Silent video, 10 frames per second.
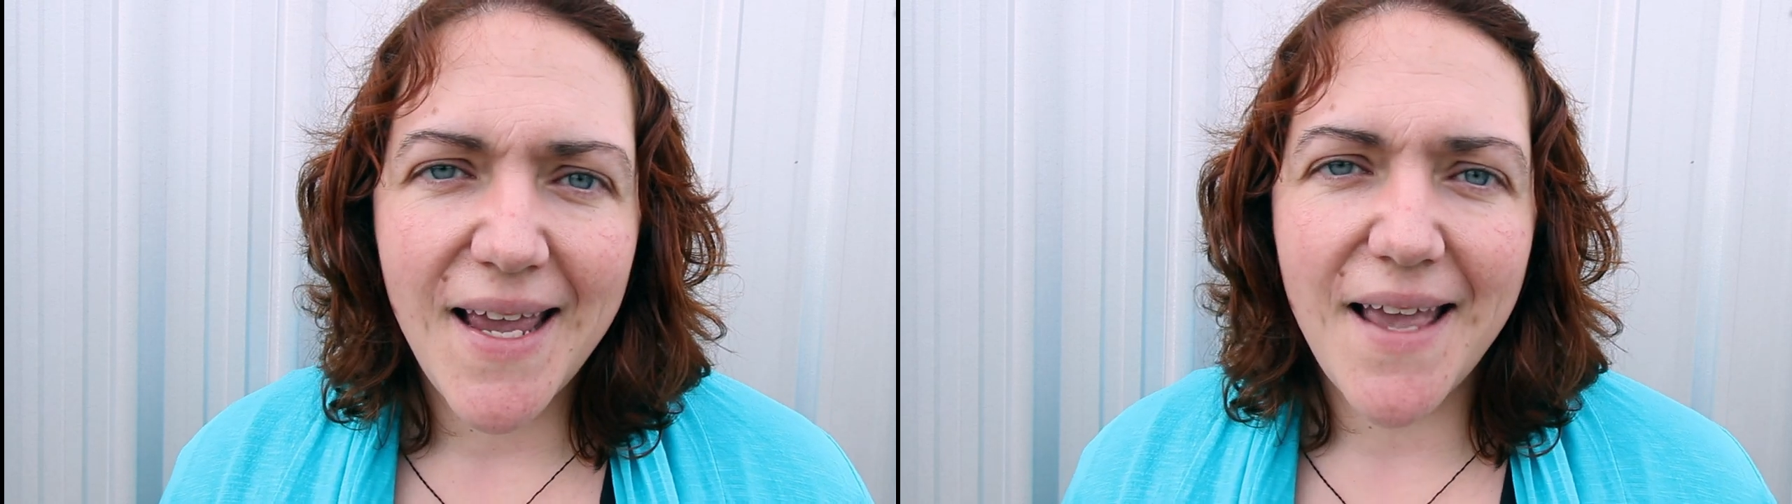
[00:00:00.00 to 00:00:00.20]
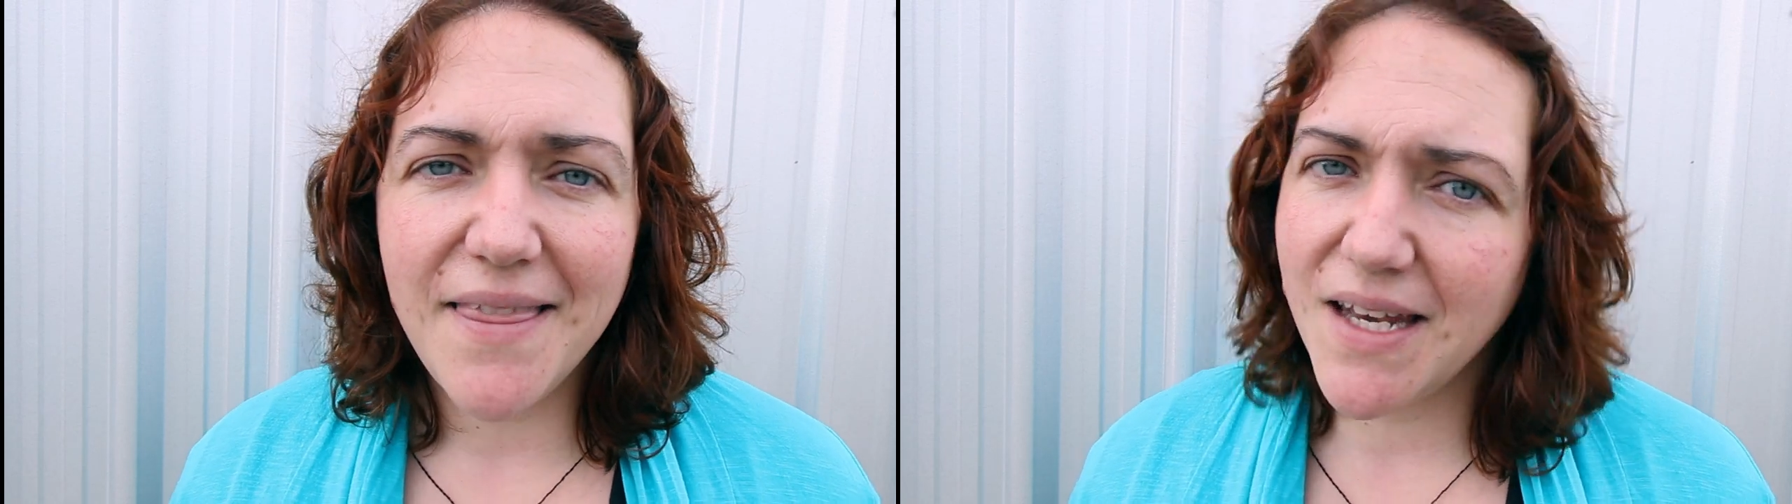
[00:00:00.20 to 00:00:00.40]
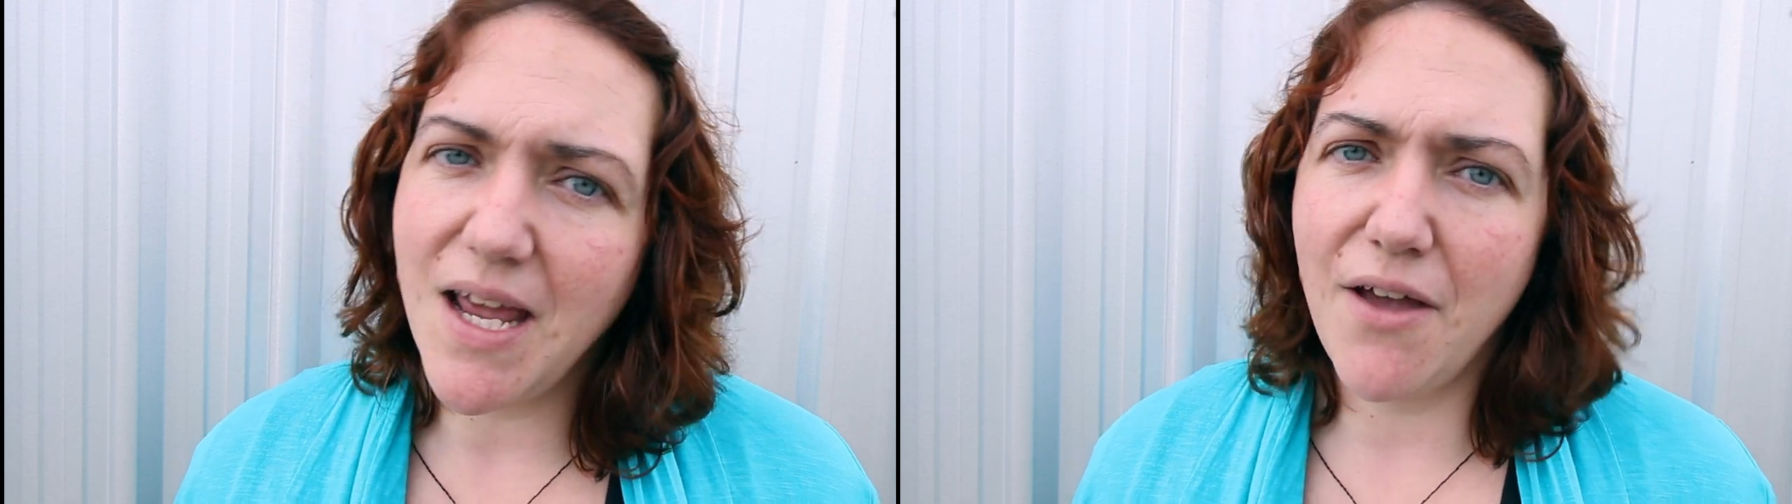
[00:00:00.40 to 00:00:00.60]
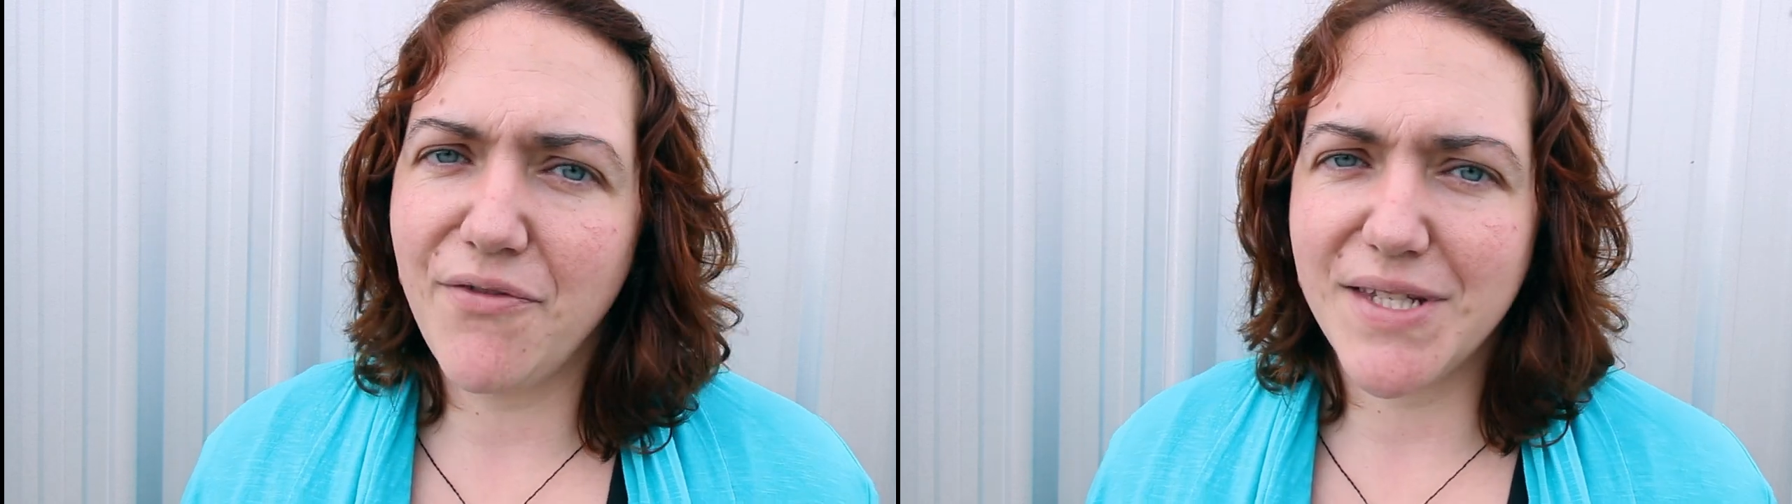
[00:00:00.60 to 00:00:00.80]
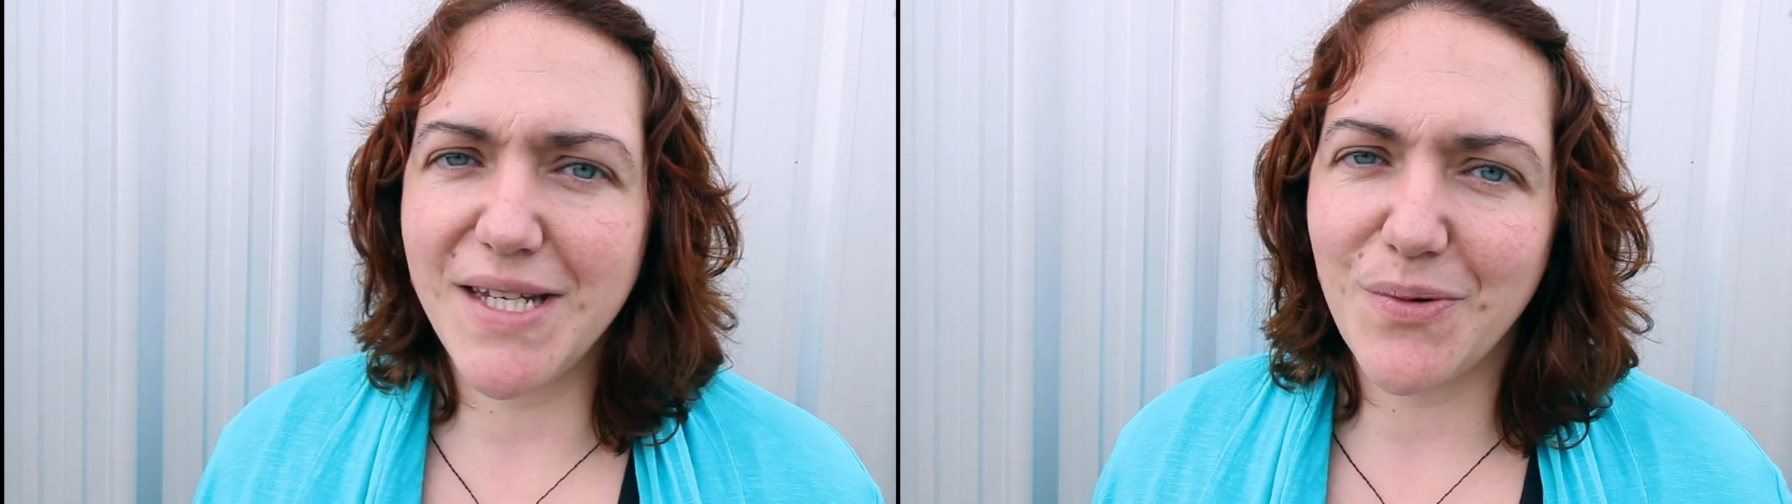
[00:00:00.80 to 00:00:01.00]
and then
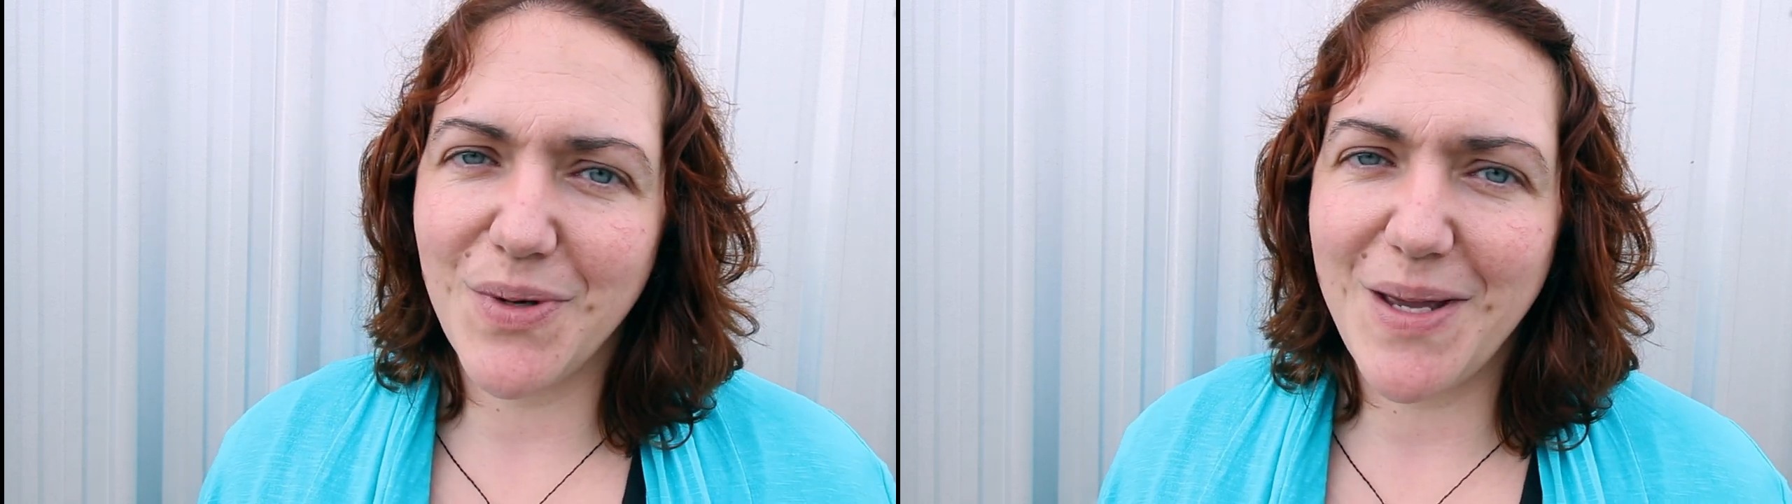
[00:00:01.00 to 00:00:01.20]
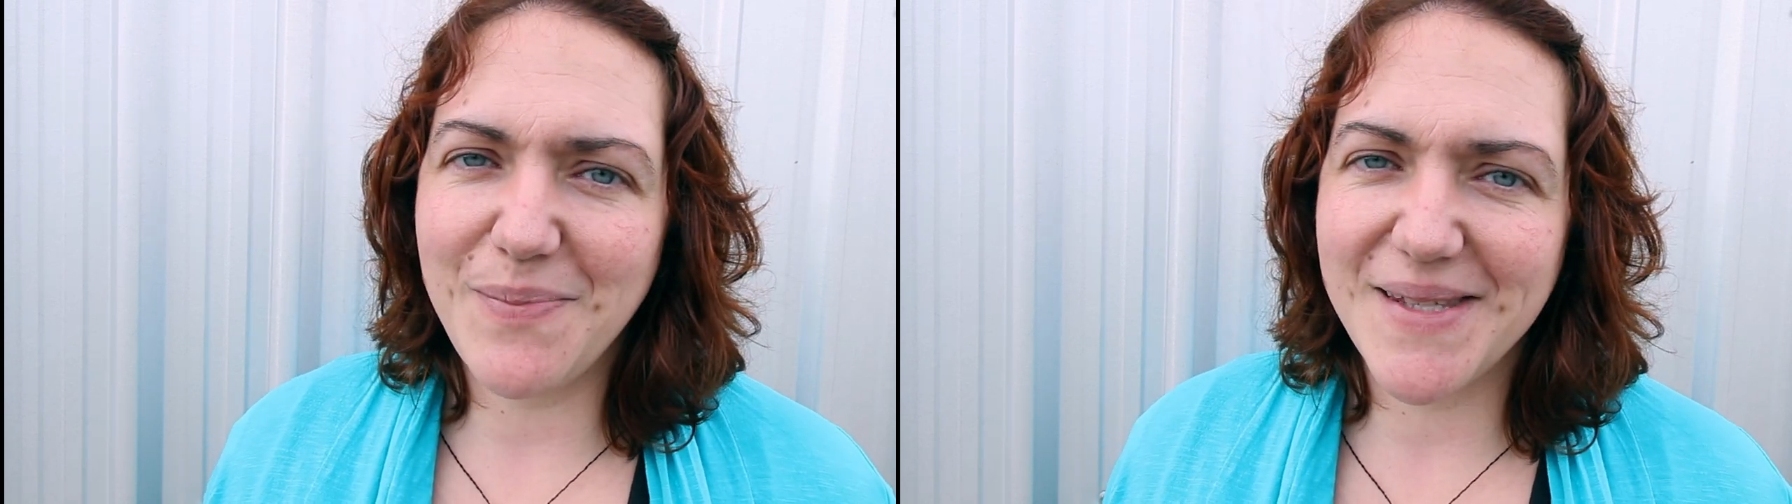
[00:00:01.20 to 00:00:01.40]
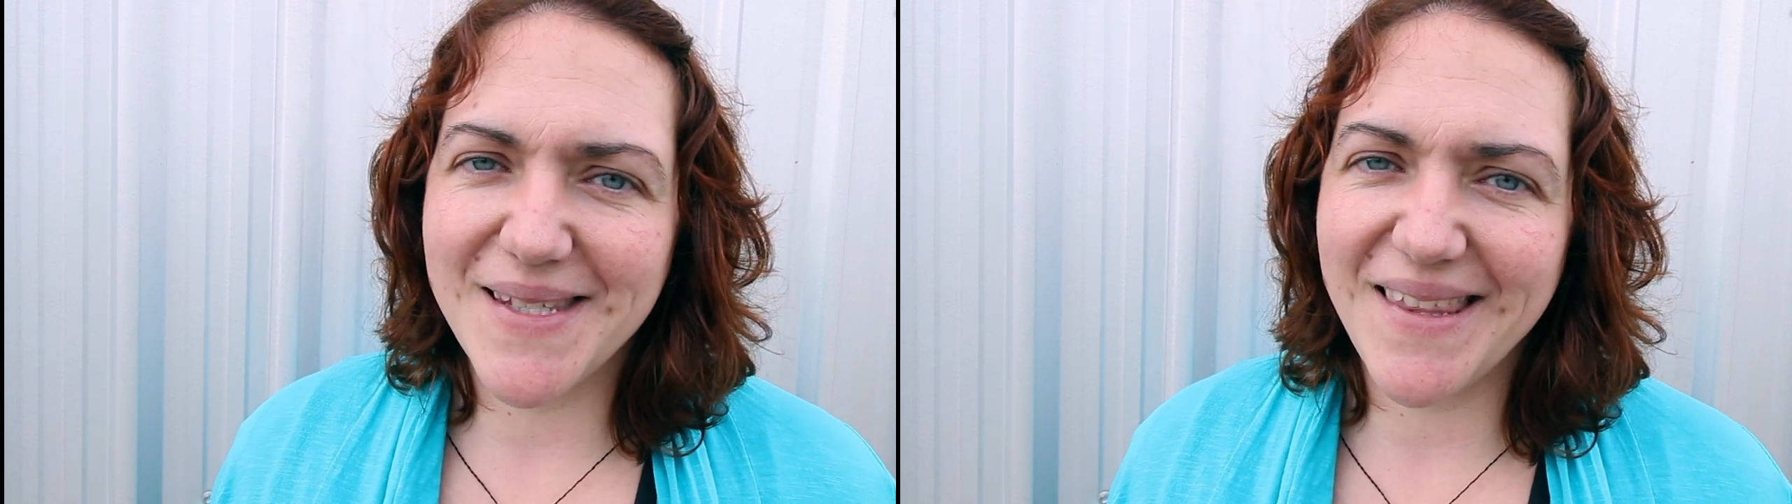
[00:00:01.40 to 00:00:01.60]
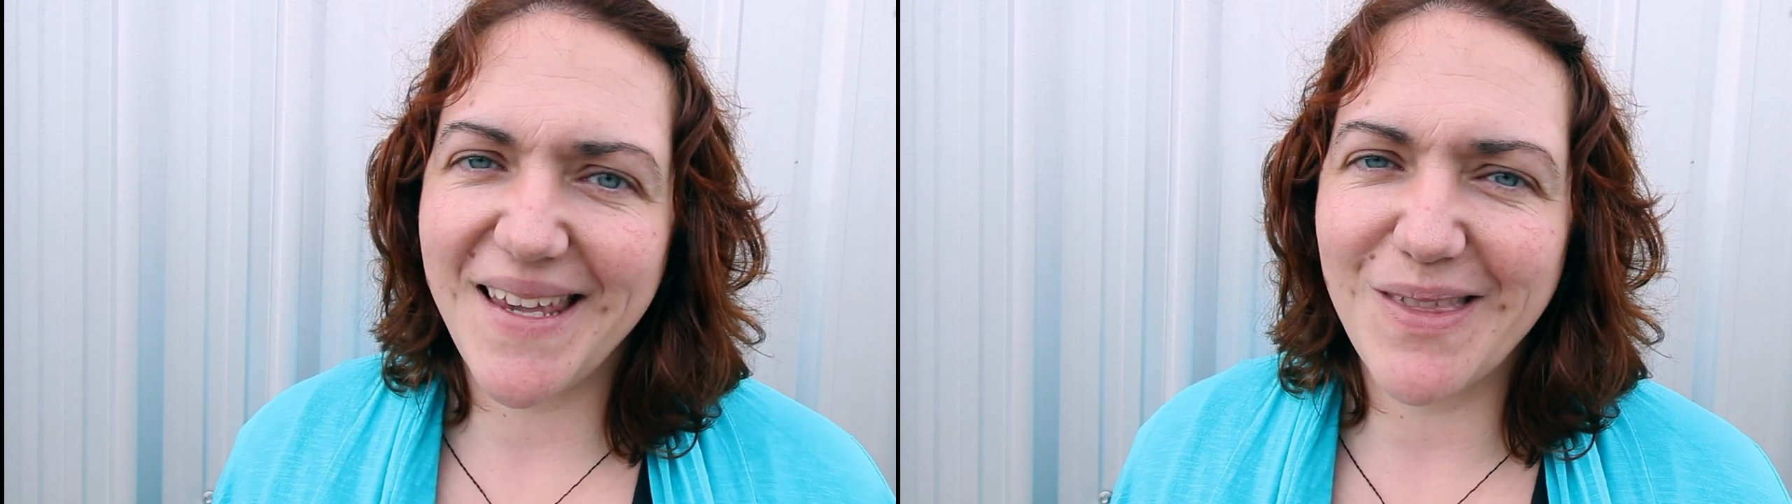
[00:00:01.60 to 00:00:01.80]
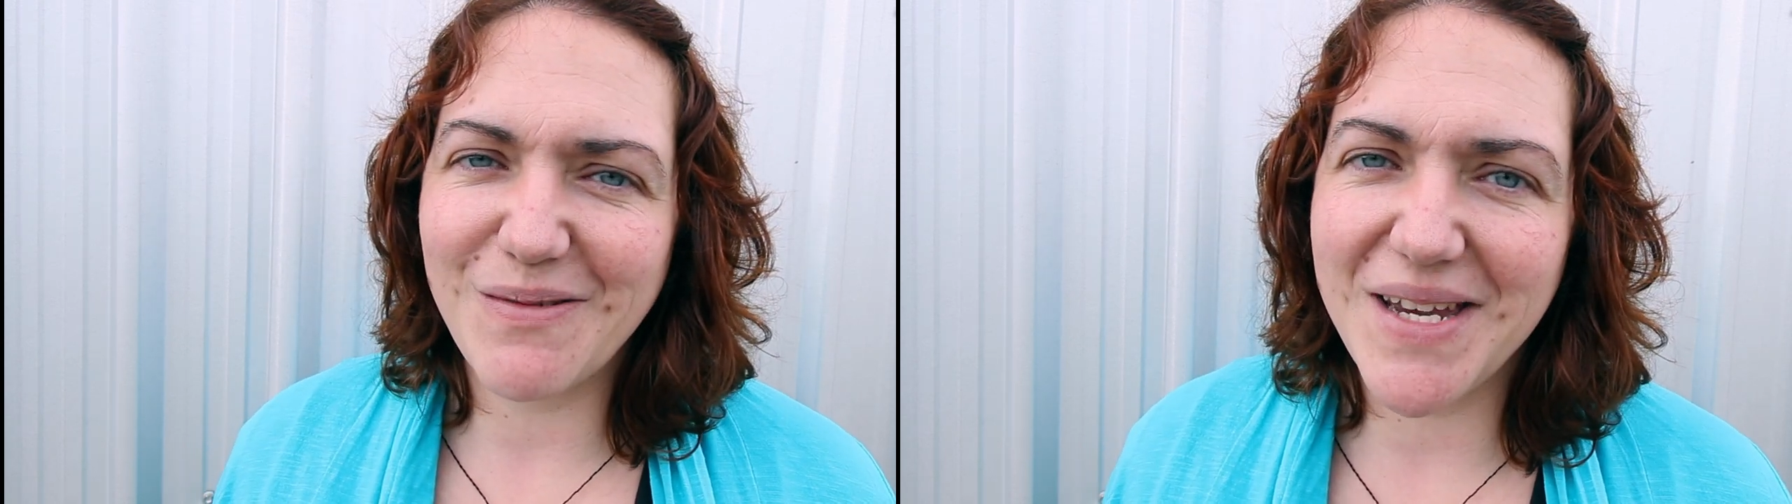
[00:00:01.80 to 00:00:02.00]
harvesting what happens at
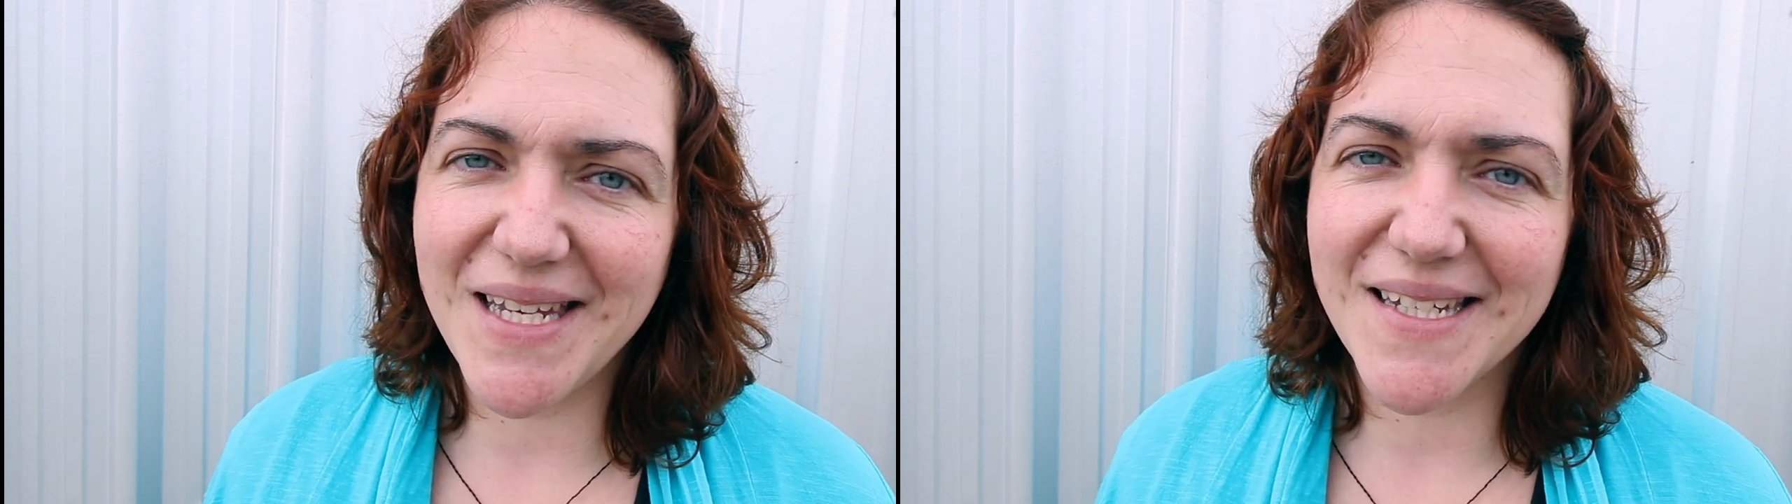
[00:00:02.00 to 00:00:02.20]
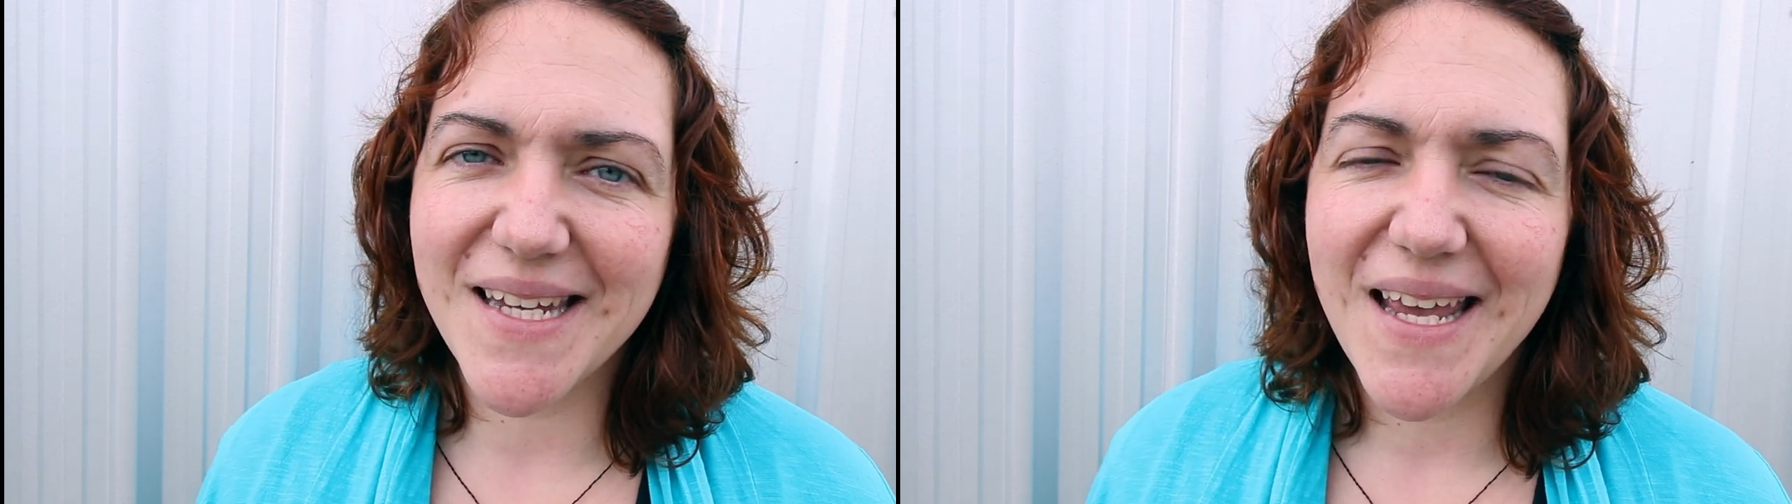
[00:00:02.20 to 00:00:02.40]
the other end.